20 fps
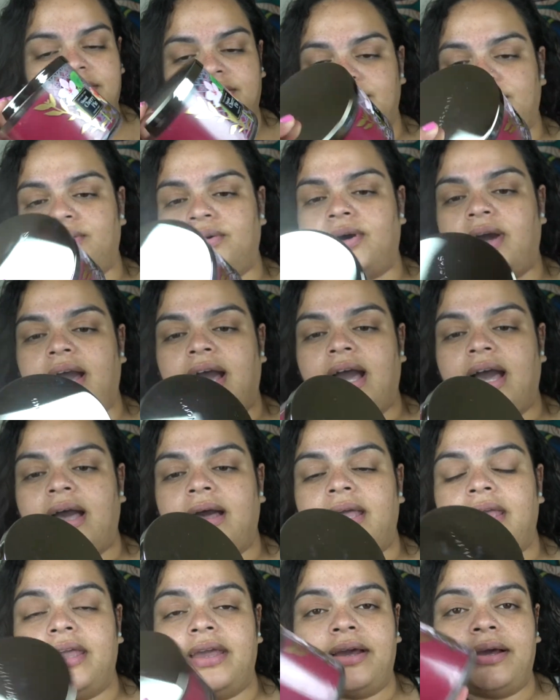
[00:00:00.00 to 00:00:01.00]
So
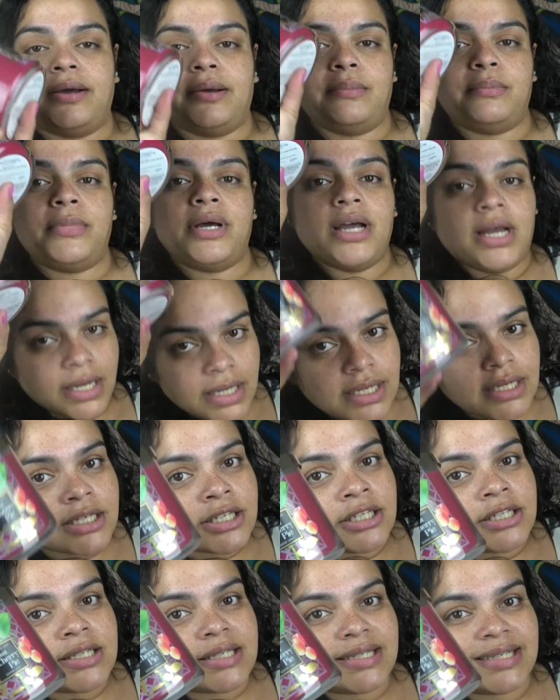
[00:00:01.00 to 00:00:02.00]
I am
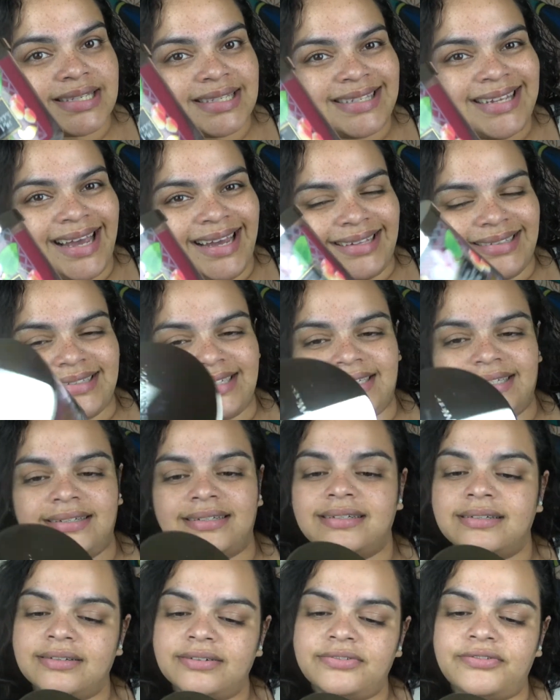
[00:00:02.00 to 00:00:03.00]
set
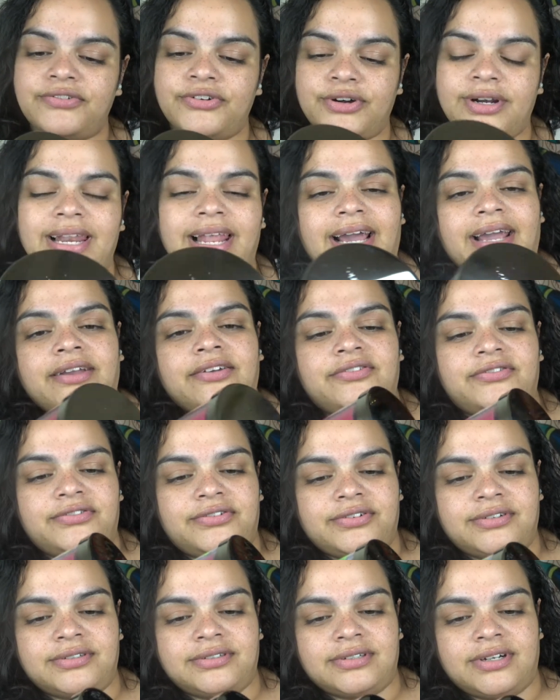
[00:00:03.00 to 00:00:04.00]
for
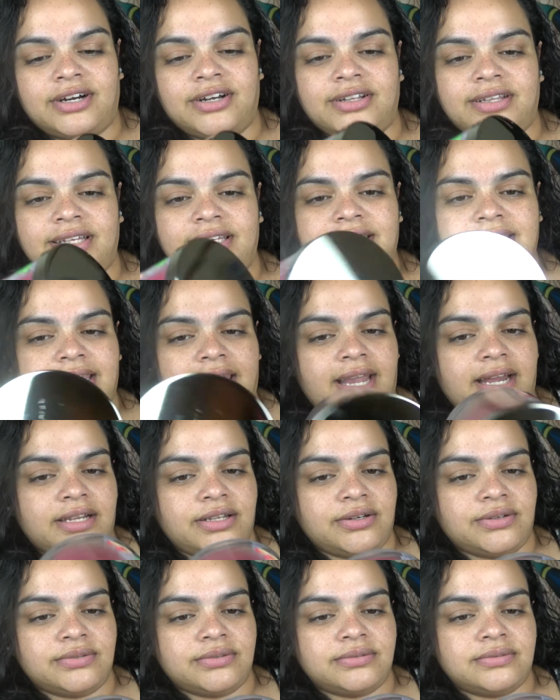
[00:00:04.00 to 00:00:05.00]
life on this
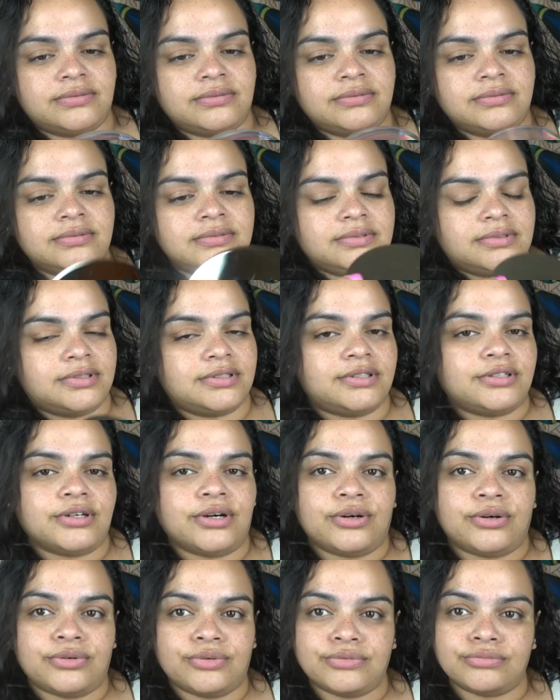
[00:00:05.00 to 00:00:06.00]
candle.
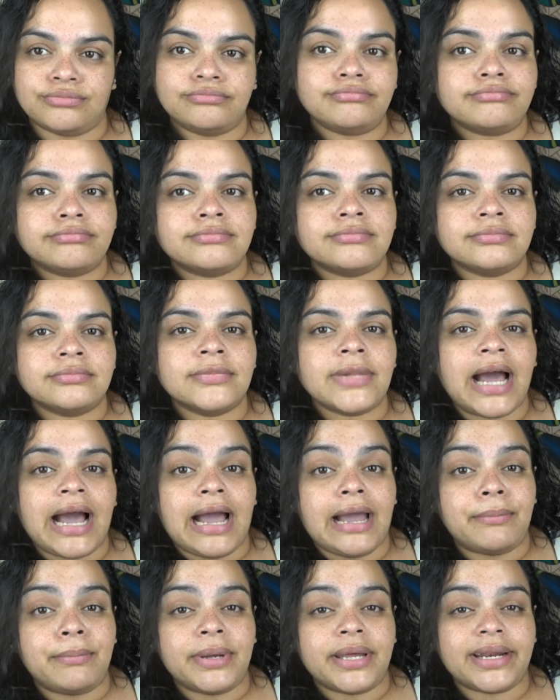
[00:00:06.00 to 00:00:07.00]
So
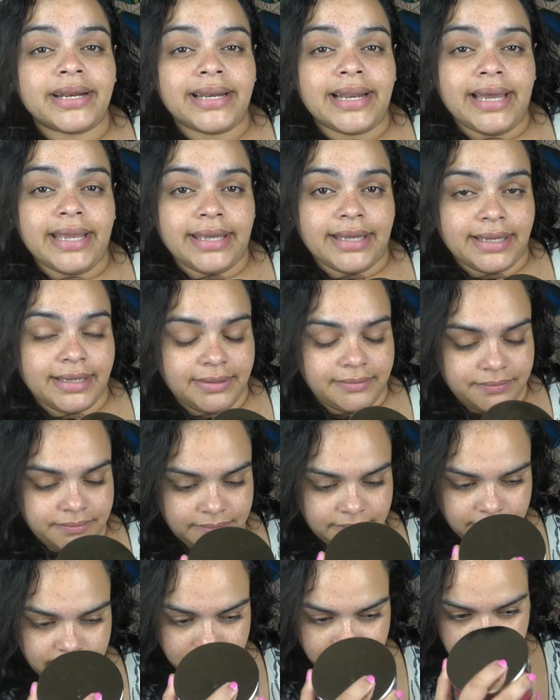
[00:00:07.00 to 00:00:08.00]
I better like it
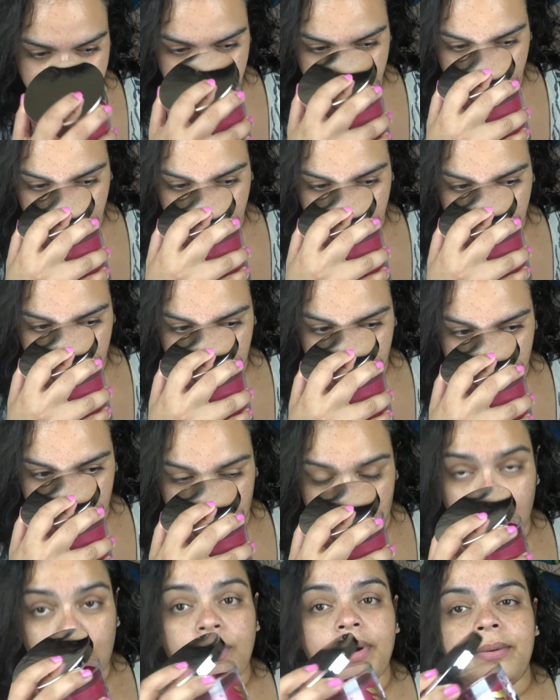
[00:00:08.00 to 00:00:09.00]

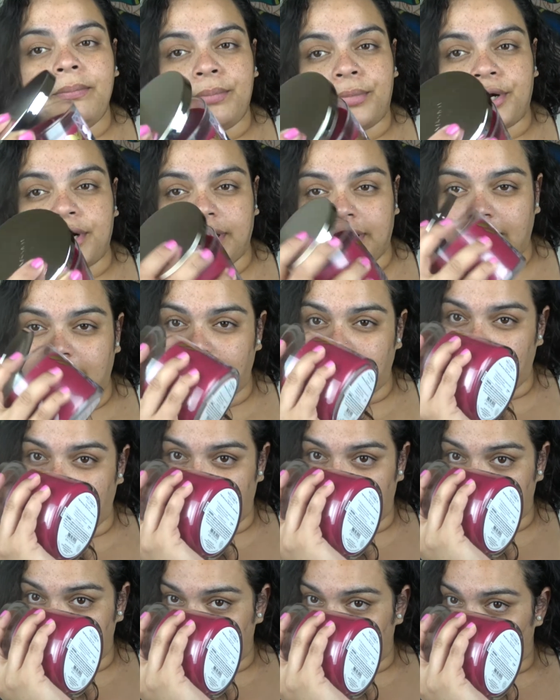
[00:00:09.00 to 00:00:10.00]
when burning,
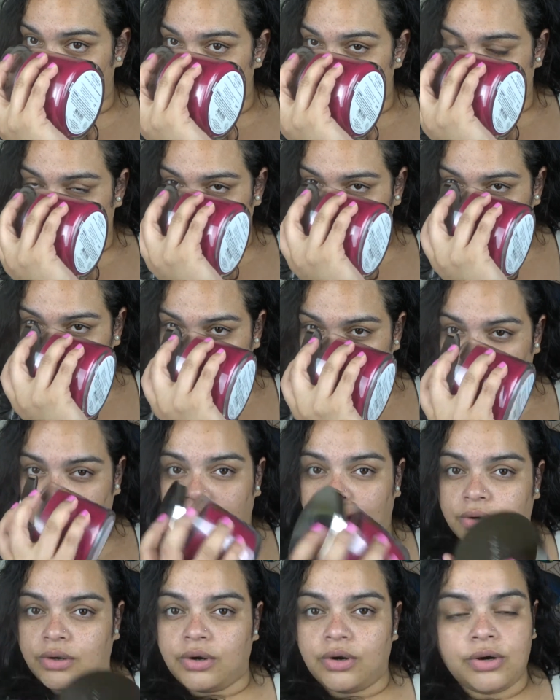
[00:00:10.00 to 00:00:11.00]
because
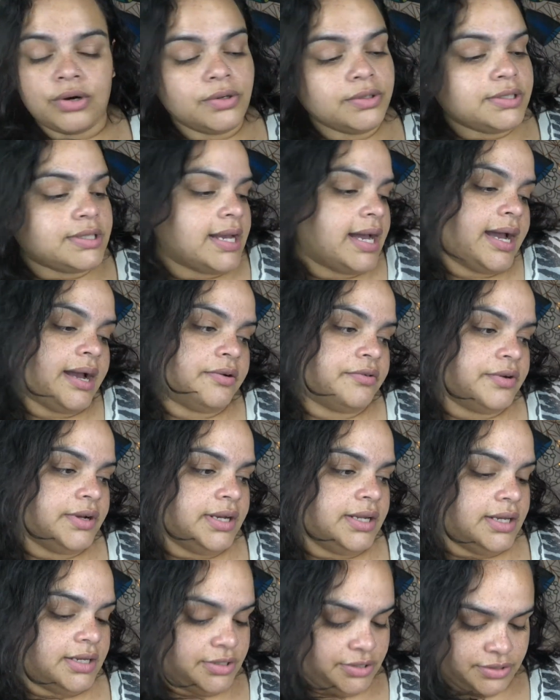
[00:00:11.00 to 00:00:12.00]
on cold I
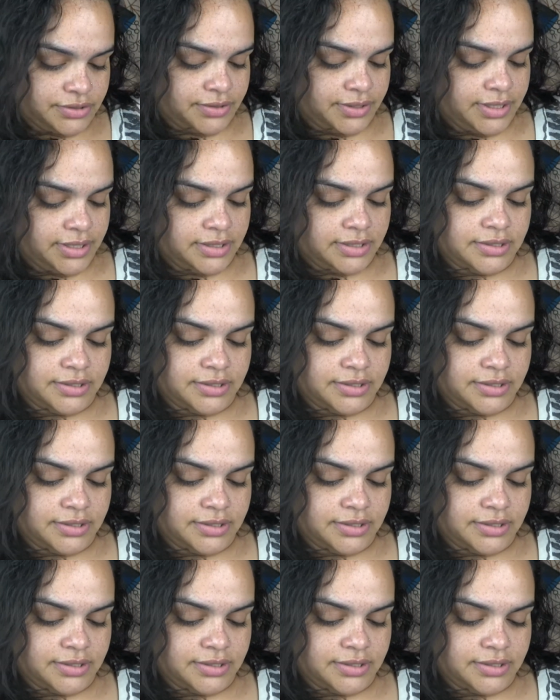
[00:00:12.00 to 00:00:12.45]
really enjoy it.